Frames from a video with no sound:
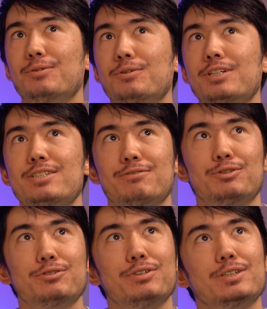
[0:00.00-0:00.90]
what is a
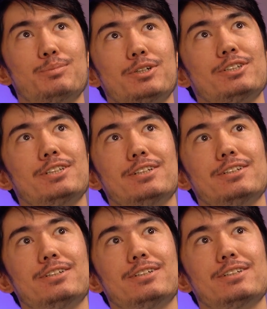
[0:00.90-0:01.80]
fulfilled
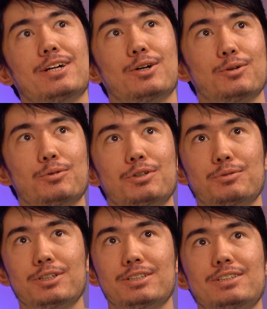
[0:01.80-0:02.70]
person? Like,
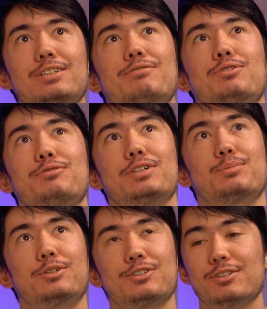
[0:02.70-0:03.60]
what is a
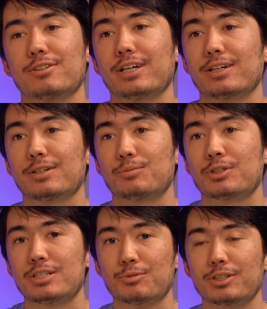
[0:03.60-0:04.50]
fulfilled person like?
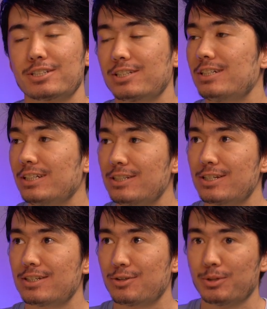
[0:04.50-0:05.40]
What does he need
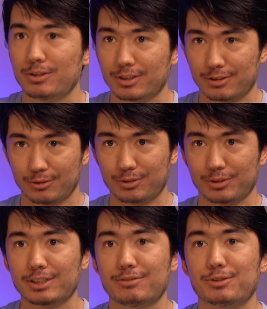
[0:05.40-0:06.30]
to be like
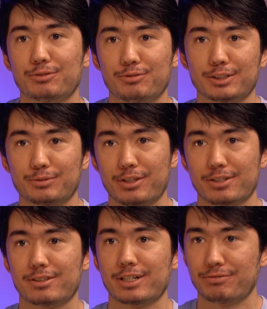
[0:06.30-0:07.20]
really fulfilled with
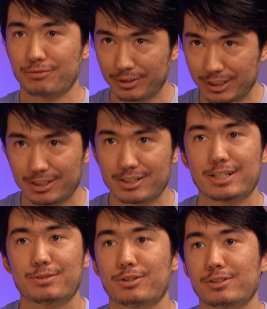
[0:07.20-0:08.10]
his life, really
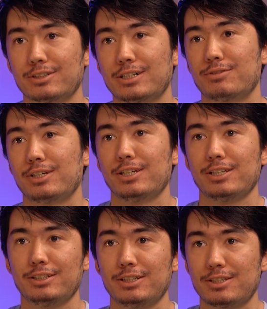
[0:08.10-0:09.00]
content with his life?
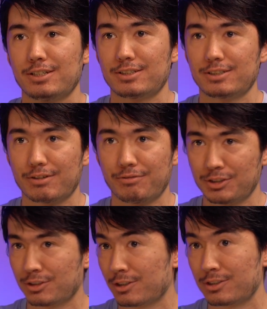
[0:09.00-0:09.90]
He needs his
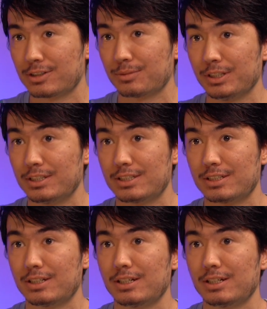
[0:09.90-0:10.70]
physiological needs